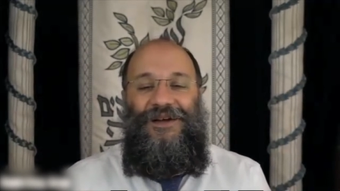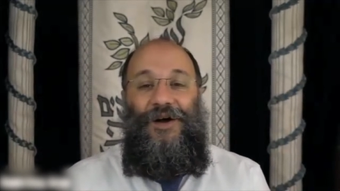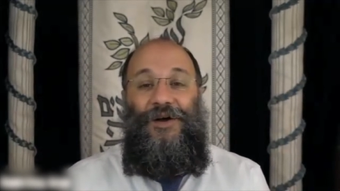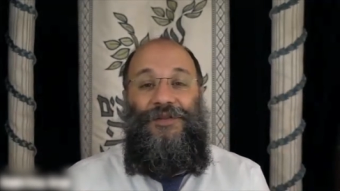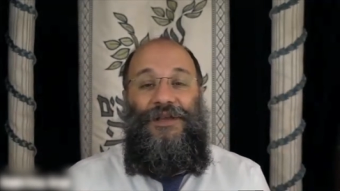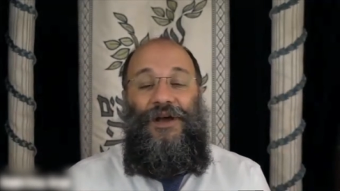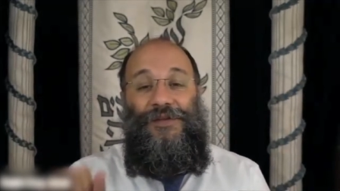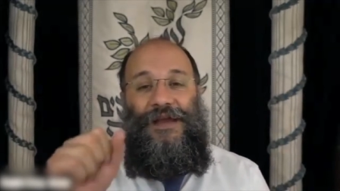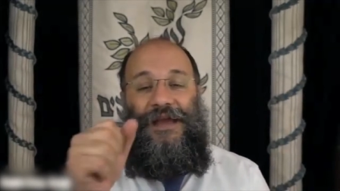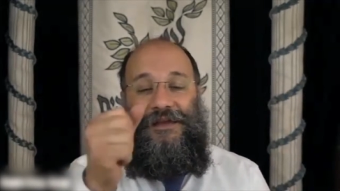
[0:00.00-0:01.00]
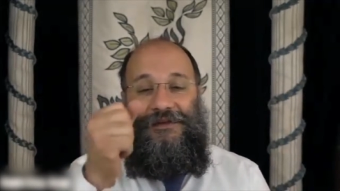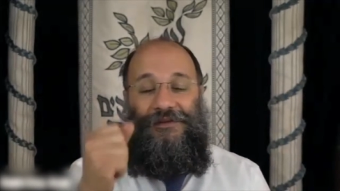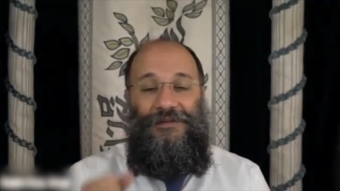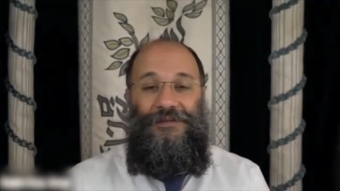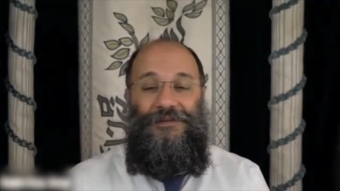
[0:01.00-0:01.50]
On the other hand,
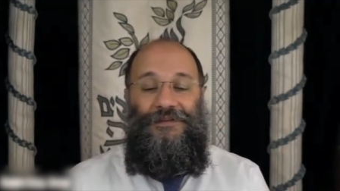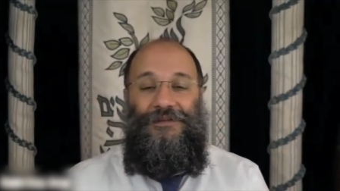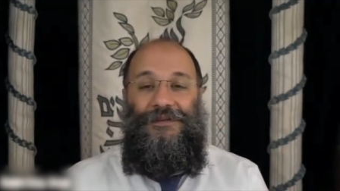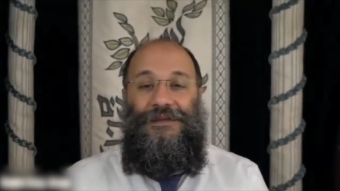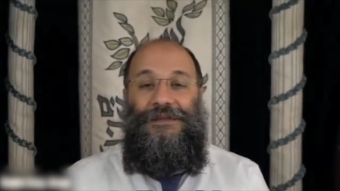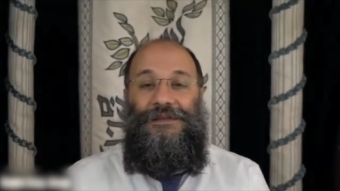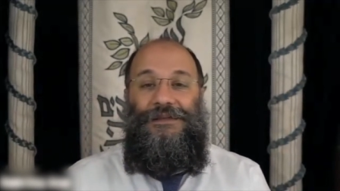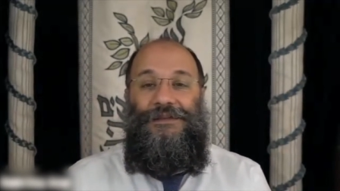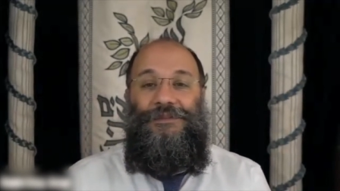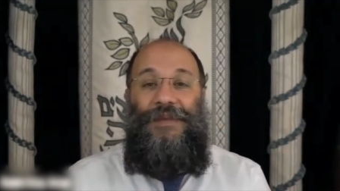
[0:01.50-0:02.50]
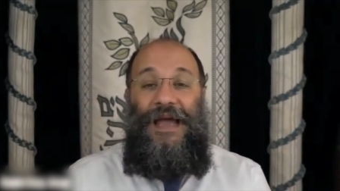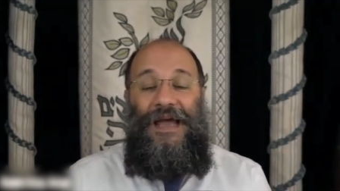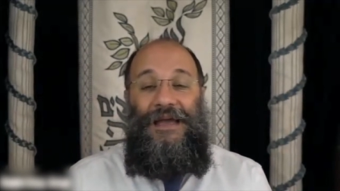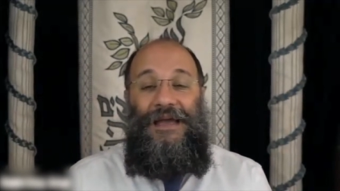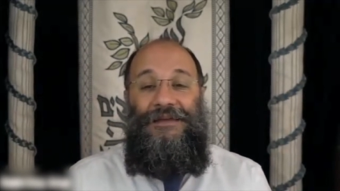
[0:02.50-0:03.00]

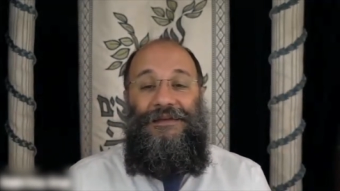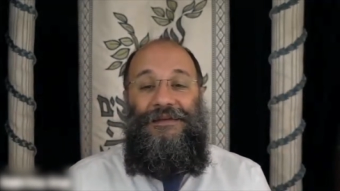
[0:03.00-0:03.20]
man